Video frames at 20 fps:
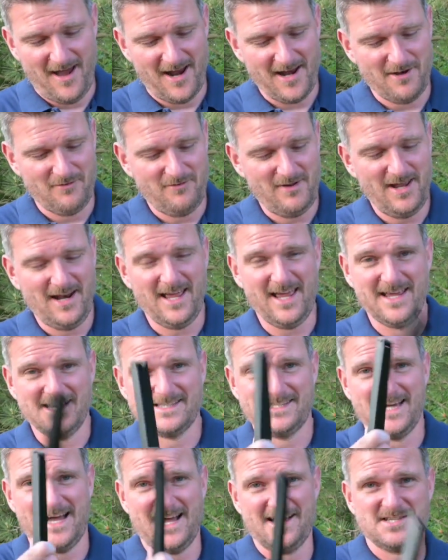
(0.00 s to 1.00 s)
And it really
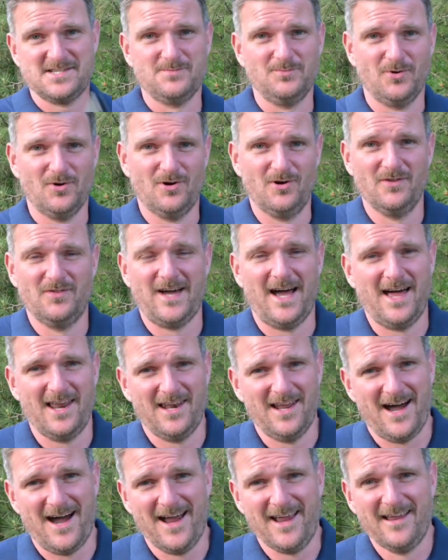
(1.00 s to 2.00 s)
is that small,
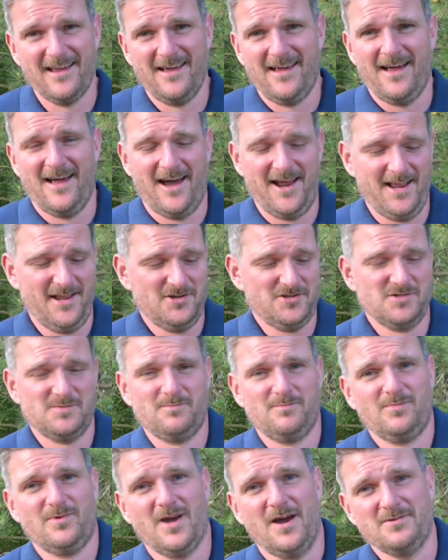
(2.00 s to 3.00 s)
that light, and it
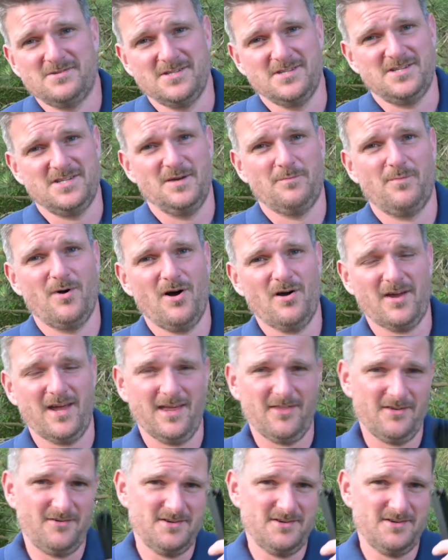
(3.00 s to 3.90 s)
just goes into your pocket.